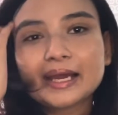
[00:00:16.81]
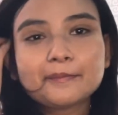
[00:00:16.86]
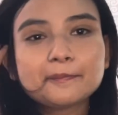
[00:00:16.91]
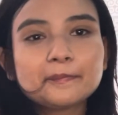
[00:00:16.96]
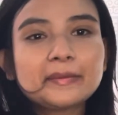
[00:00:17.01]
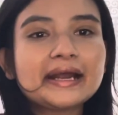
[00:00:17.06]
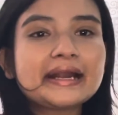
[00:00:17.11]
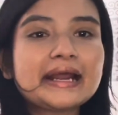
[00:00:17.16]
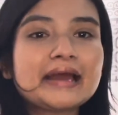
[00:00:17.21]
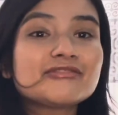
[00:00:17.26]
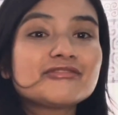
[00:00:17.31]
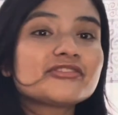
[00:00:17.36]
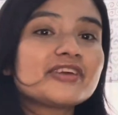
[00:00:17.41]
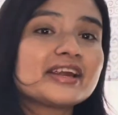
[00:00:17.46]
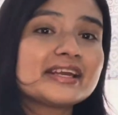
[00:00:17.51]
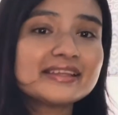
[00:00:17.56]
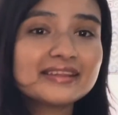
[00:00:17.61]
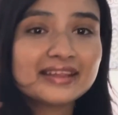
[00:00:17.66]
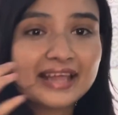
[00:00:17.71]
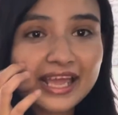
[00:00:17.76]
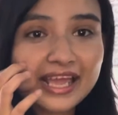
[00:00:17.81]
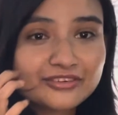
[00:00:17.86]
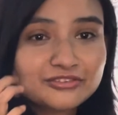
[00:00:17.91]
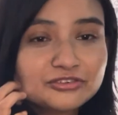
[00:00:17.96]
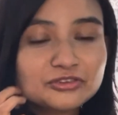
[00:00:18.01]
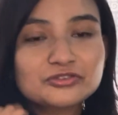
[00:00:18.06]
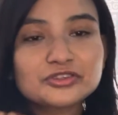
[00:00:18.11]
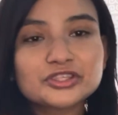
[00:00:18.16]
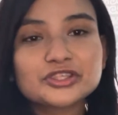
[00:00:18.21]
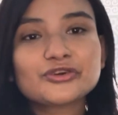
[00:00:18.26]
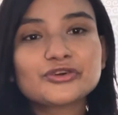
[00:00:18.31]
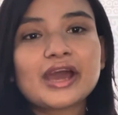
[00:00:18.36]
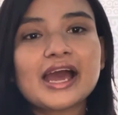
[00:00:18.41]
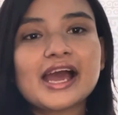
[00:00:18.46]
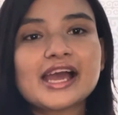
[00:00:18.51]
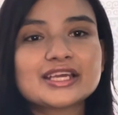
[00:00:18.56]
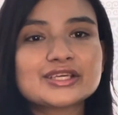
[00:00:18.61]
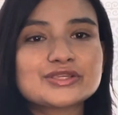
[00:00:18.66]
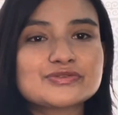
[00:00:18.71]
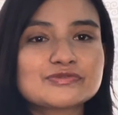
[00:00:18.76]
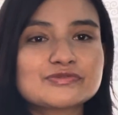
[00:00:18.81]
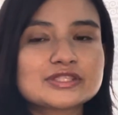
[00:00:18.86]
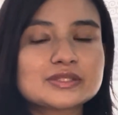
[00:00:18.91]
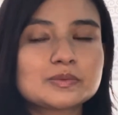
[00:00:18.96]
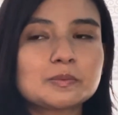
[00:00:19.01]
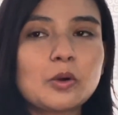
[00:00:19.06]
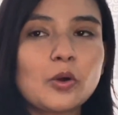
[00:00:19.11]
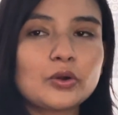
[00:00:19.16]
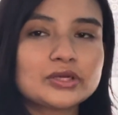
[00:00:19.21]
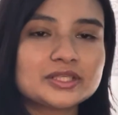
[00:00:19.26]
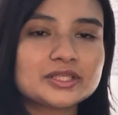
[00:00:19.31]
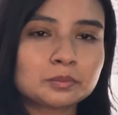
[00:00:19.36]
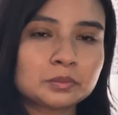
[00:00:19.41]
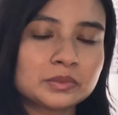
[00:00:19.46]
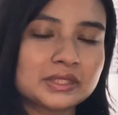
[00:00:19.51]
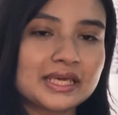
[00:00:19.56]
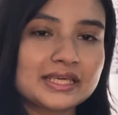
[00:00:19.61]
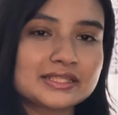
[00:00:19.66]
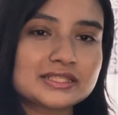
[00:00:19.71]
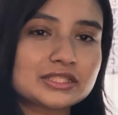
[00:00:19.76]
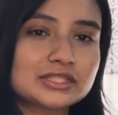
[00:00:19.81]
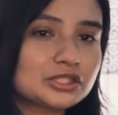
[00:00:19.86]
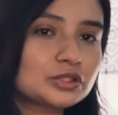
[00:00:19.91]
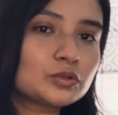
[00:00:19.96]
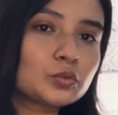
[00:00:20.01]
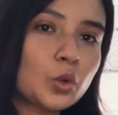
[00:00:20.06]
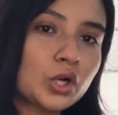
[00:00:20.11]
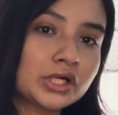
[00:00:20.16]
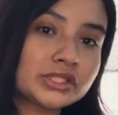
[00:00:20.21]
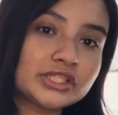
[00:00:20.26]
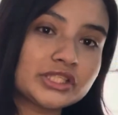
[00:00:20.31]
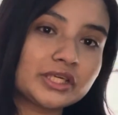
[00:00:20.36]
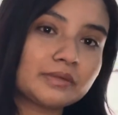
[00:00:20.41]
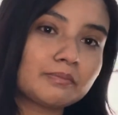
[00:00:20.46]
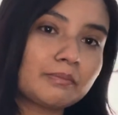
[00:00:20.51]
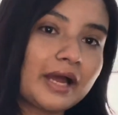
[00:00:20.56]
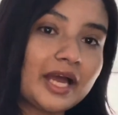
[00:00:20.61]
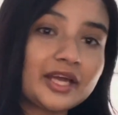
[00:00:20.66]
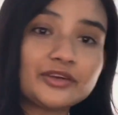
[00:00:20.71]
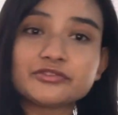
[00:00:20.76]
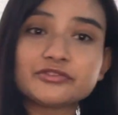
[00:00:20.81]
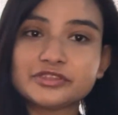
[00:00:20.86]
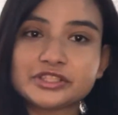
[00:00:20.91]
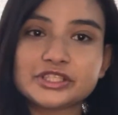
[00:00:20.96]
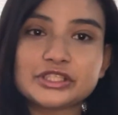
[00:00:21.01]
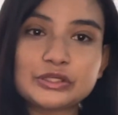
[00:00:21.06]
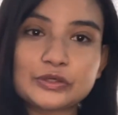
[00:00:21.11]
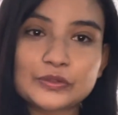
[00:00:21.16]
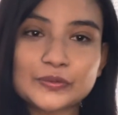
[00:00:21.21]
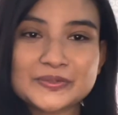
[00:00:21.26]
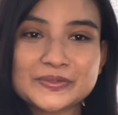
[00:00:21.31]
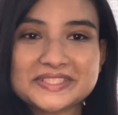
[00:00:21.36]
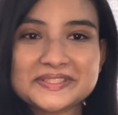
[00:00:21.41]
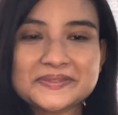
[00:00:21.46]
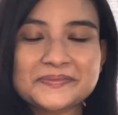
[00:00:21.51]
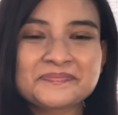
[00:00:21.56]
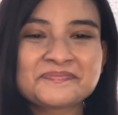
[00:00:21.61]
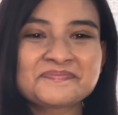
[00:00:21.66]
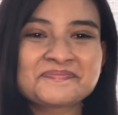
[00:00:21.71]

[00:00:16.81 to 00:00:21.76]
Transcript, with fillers: But I'm very thankful for you guys for supporting me and still watching my videos.